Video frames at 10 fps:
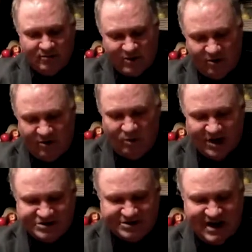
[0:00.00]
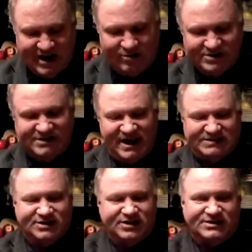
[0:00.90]
But what I want you to tell you is
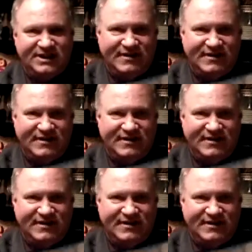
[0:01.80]
this. Do you